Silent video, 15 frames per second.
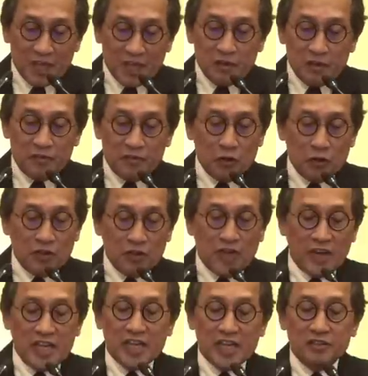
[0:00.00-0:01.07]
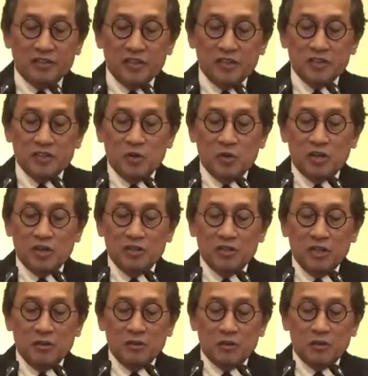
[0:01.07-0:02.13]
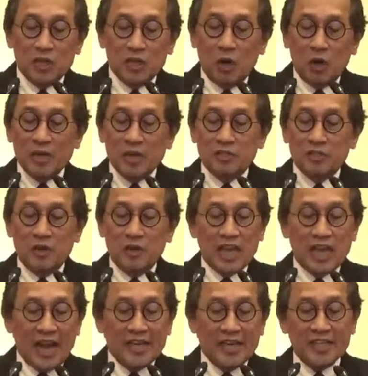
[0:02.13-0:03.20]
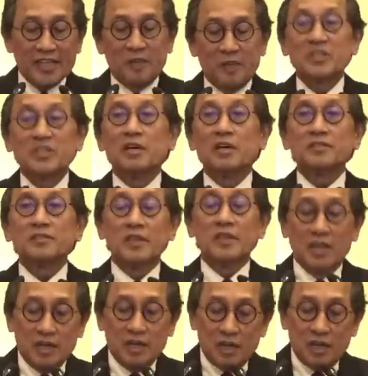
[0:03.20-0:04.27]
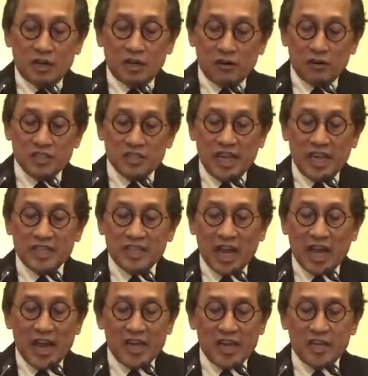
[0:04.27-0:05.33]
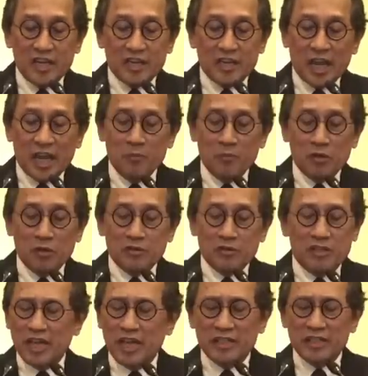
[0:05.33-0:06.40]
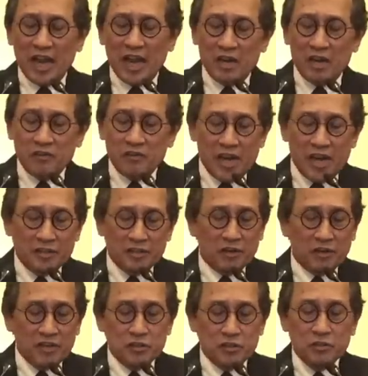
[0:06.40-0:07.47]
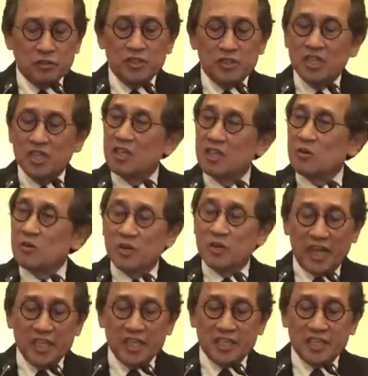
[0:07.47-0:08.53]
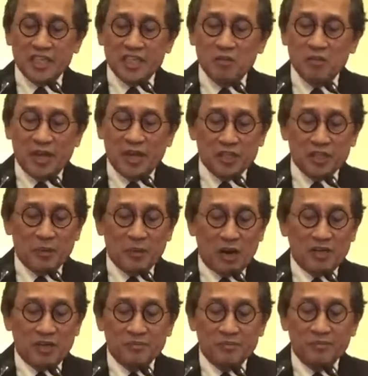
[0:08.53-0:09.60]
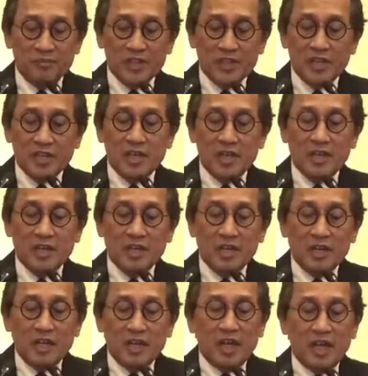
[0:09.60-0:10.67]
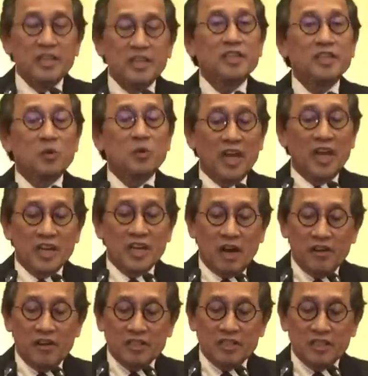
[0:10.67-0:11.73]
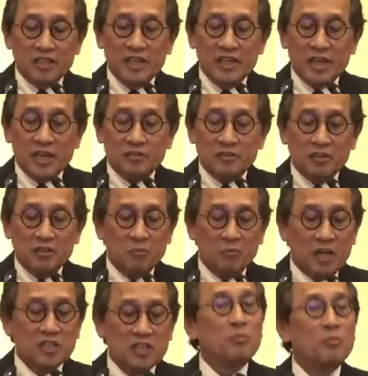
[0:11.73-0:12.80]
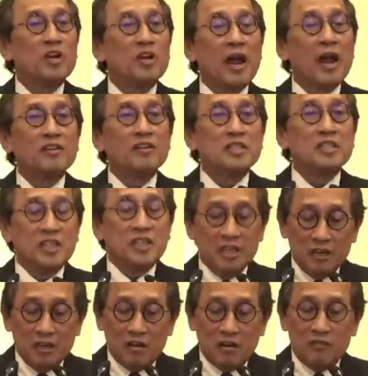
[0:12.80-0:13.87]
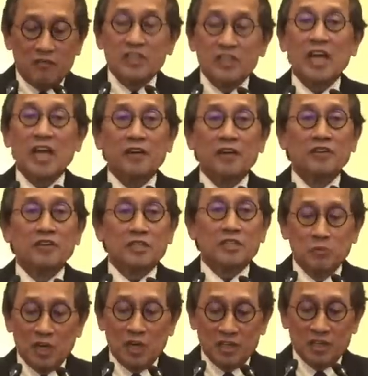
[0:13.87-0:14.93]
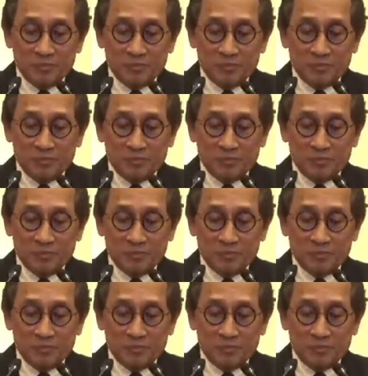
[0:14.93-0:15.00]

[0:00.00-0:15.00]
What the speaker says: Few, if any, countries will commit to aligning themselves across the entire gamut or the entire range of issues with any single major power. And this will encourage the natural multipolarity of a diverse world.